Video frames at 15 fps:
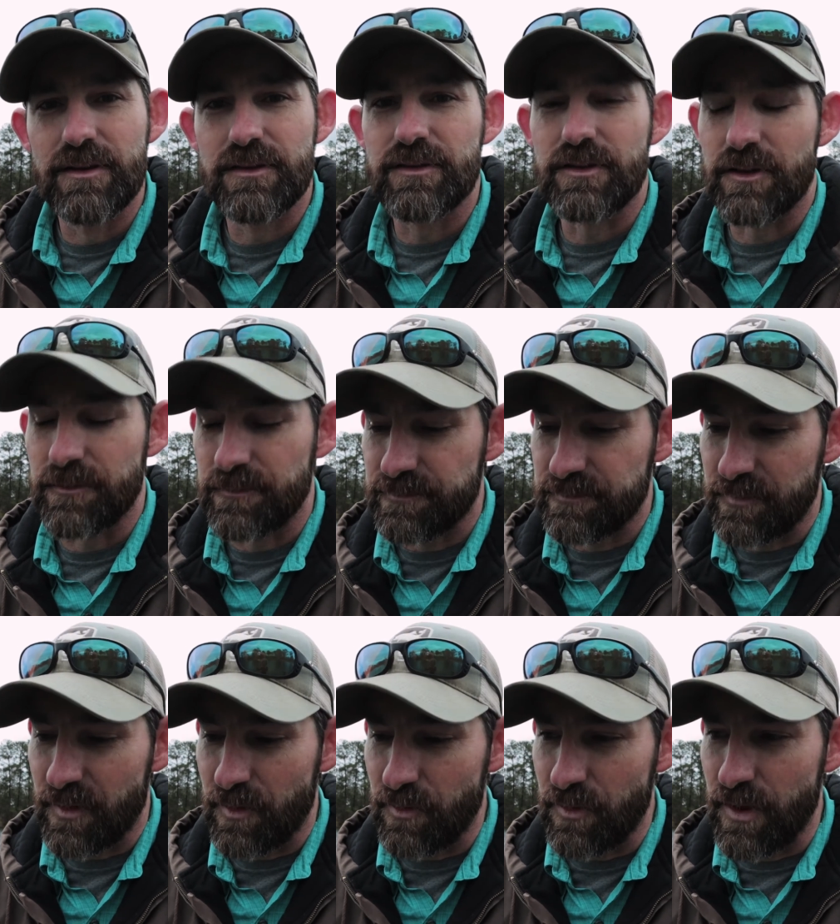So
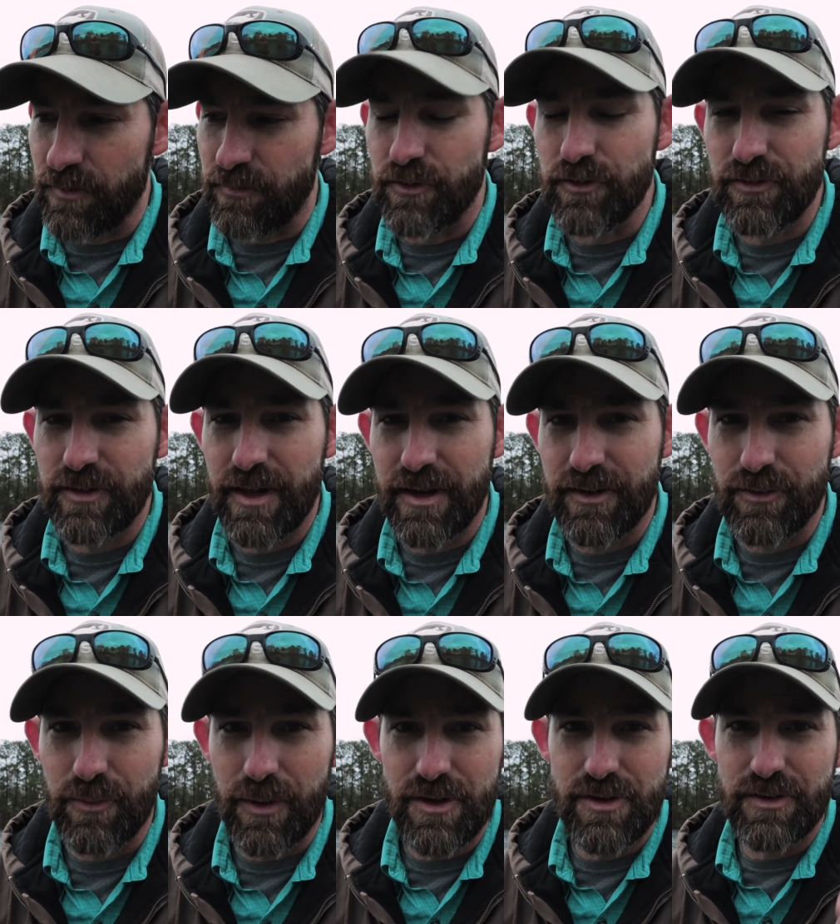if you set it
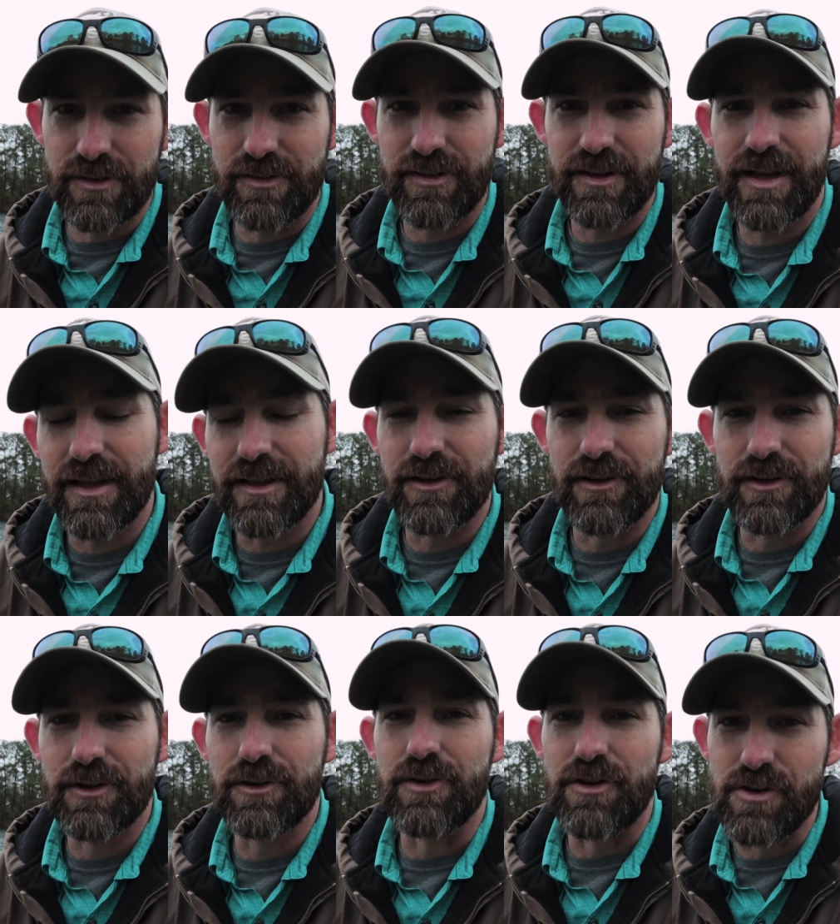to where you can see that little
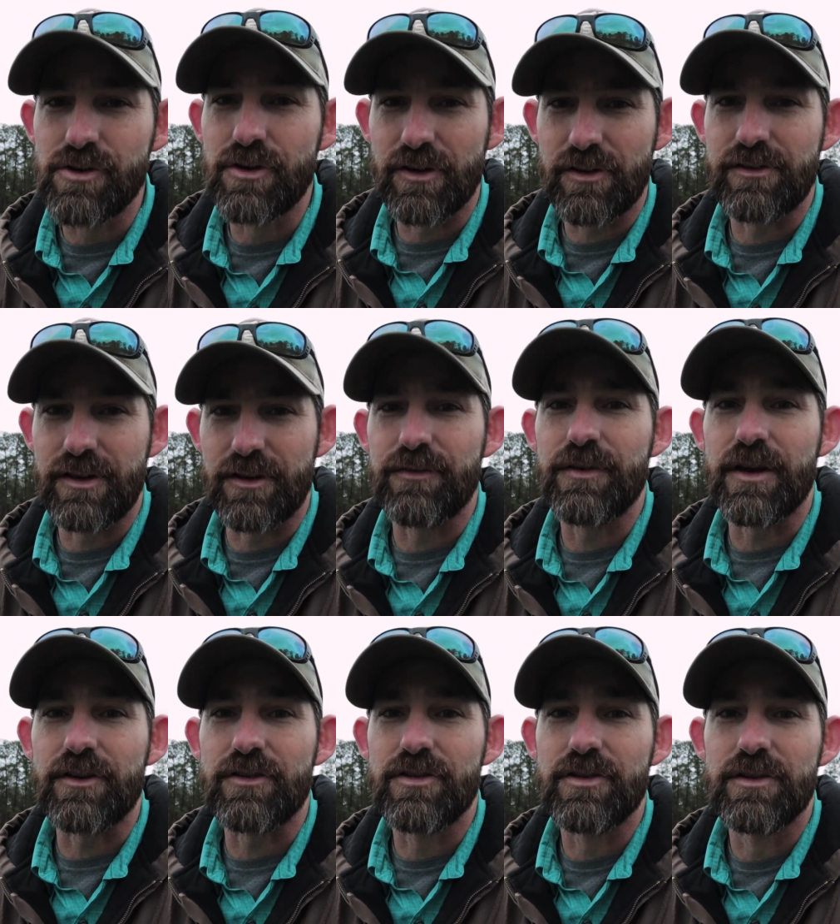lure, you're gonna see a
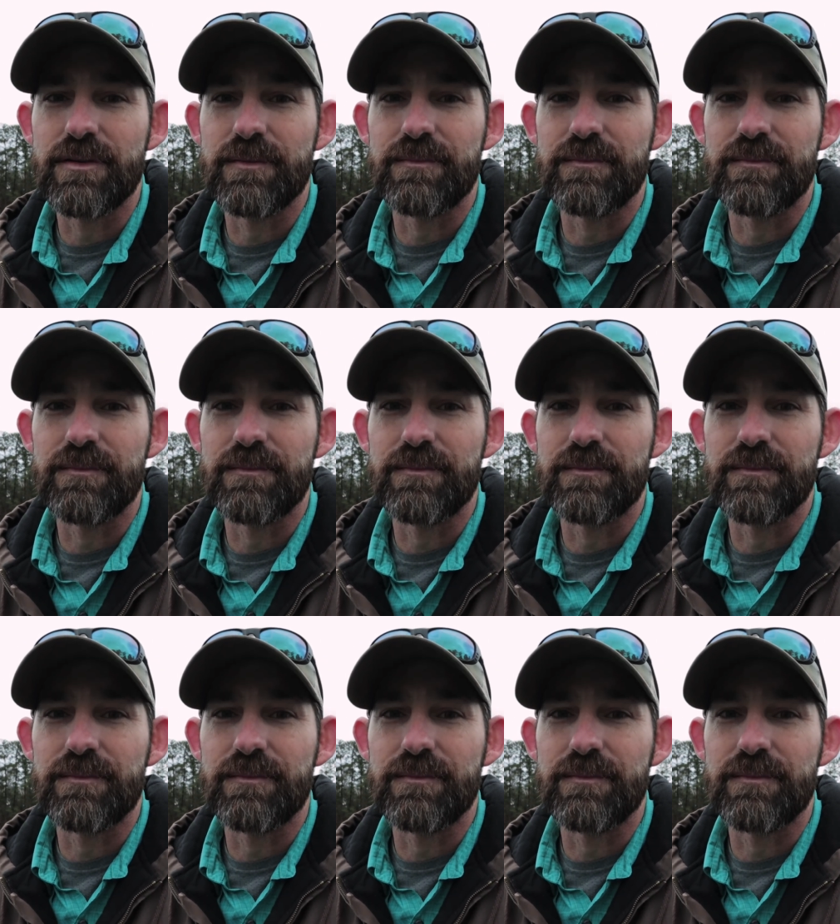fish.